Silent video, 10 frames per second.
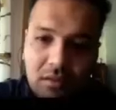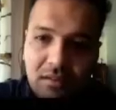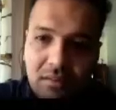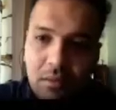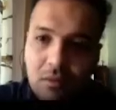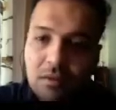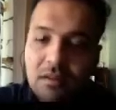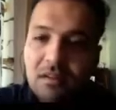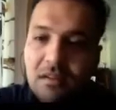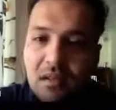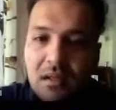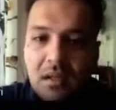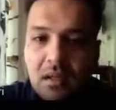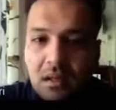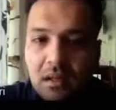mountains.
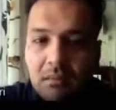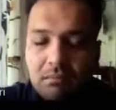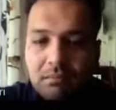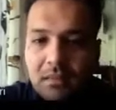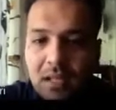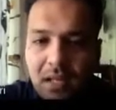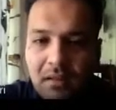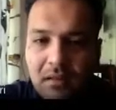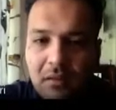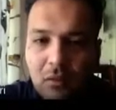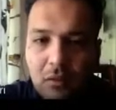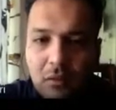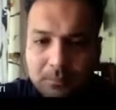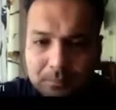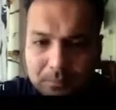And so
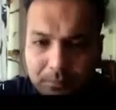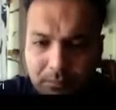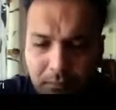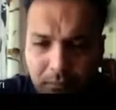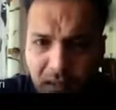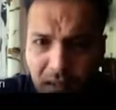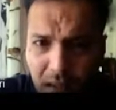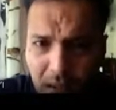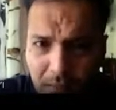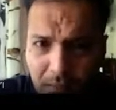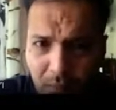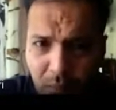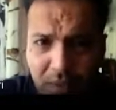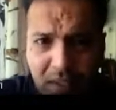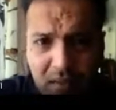
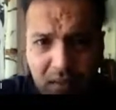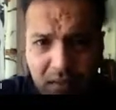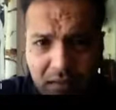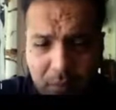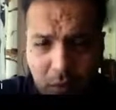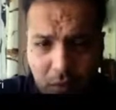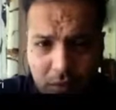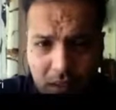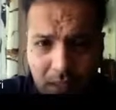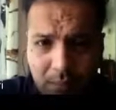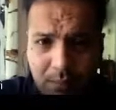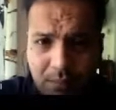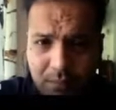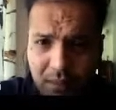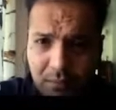we did this prototype,
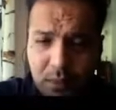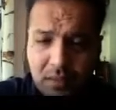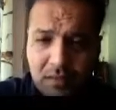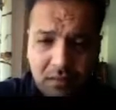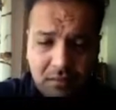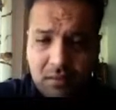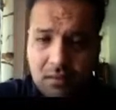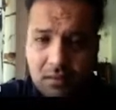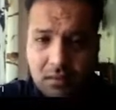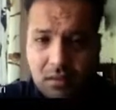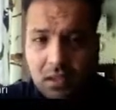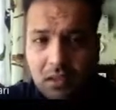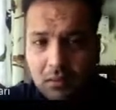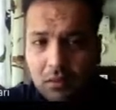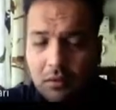and we received the
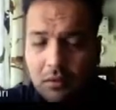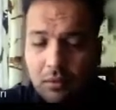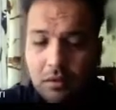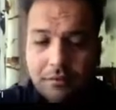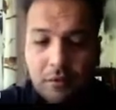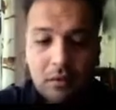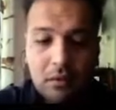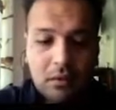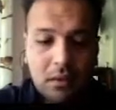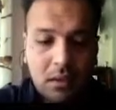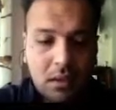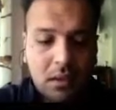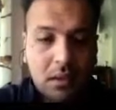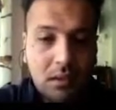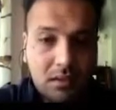HUTCO award for
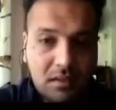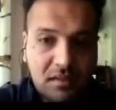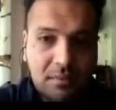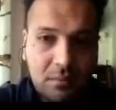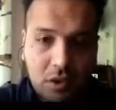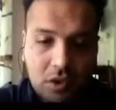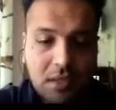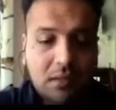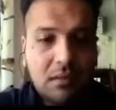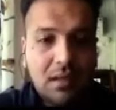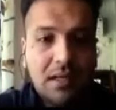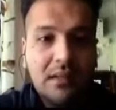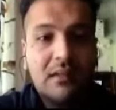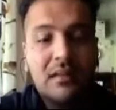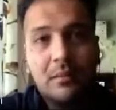this project. And
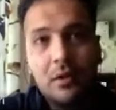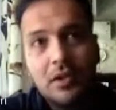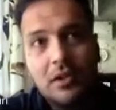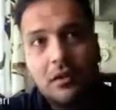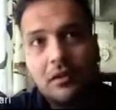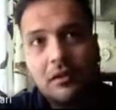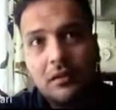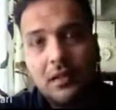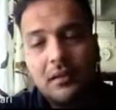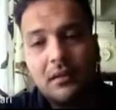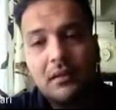this project also then